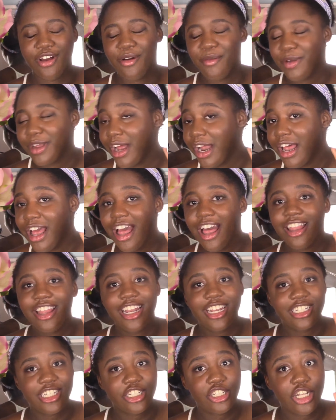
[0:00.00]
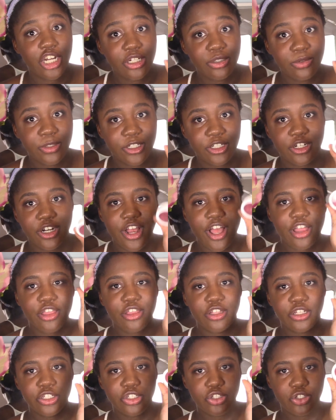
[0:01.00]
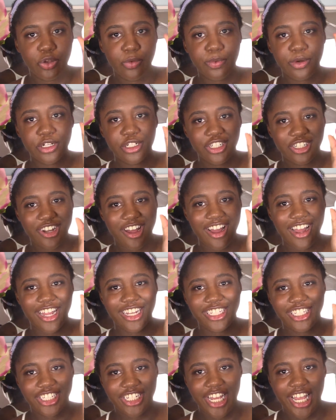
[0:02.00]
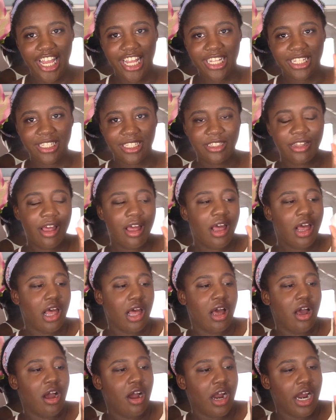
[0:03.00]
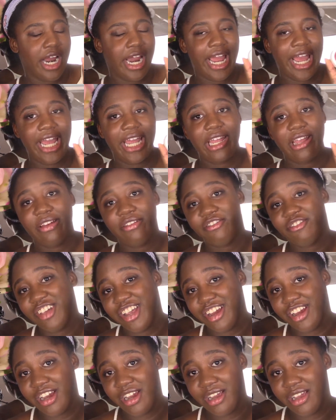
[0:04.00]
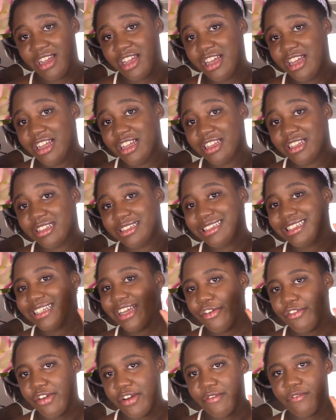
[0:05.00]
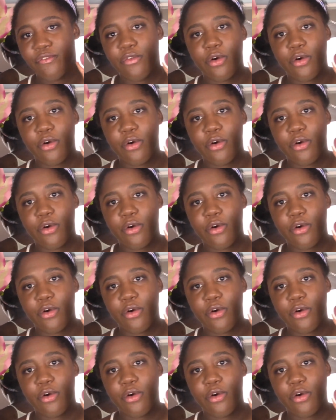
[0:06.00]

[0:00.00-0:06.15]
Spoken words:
my god, that is a tongue twister. The Super Shock Cheeks are a very different